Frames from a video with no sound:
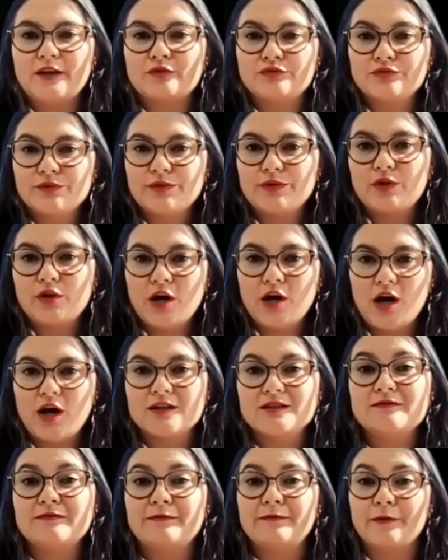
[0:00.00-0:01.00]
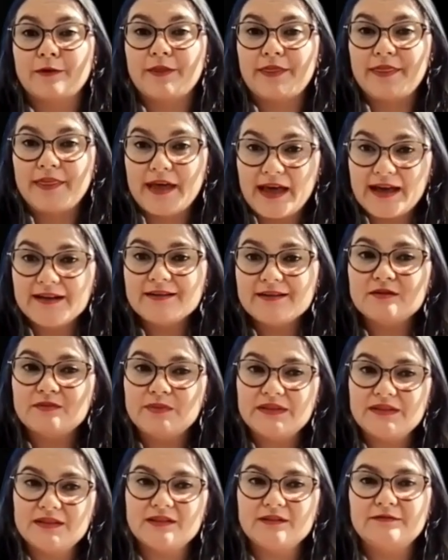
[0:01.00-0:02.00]
root cause for that
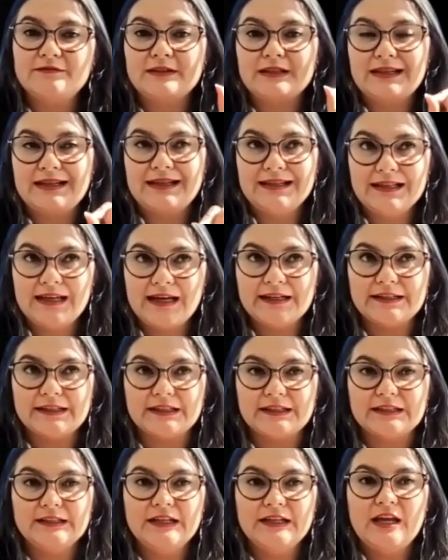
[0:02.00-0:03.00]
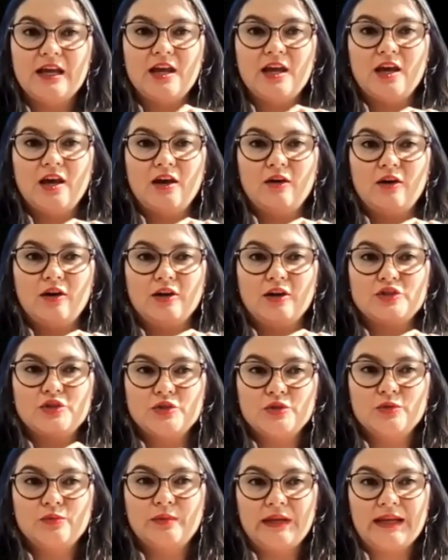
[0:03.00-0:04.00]
specific client
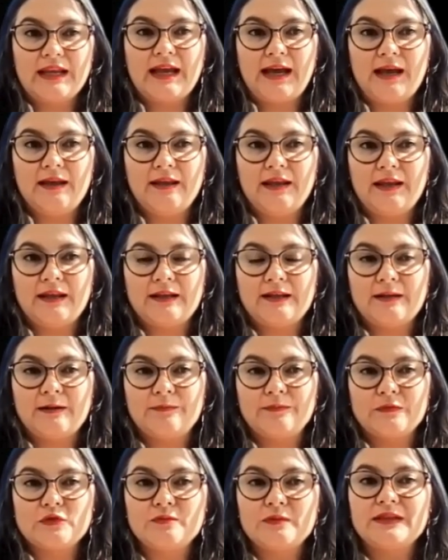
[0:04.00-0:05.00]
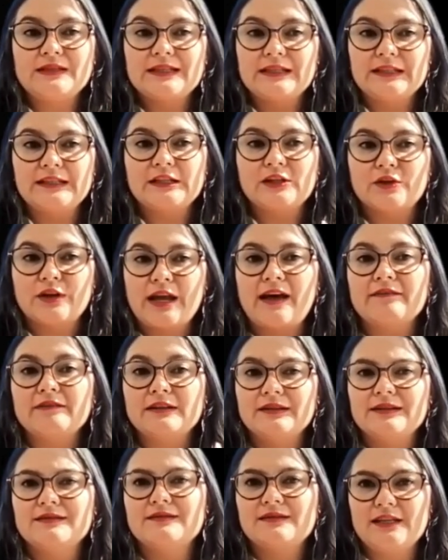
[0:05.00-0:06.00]
to be dealing or
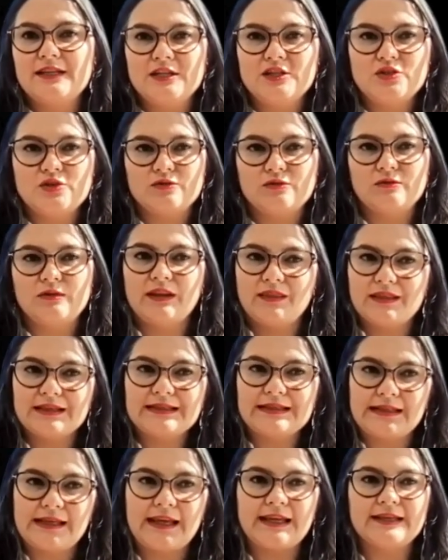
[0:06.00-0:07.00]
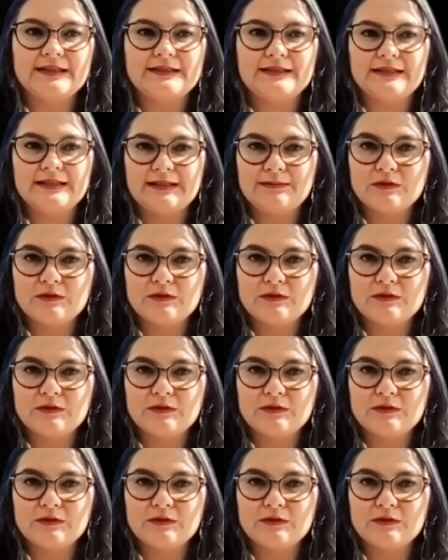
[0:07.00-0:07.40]
having this issue. In this case is